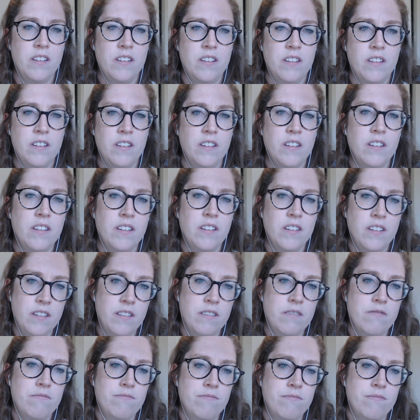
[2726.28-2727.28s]

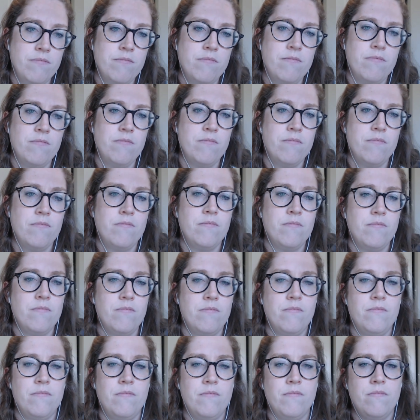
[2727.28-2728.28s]

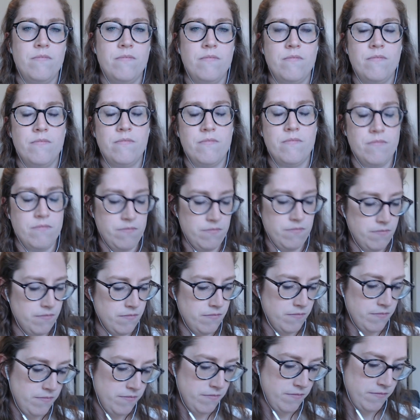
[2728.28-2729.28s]

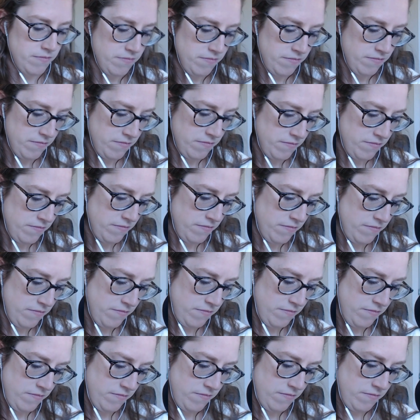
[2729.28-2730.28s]

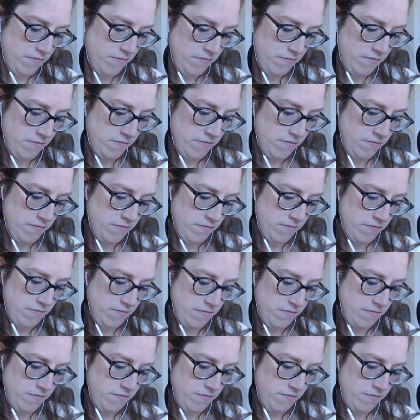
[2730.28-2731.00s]
[no speech]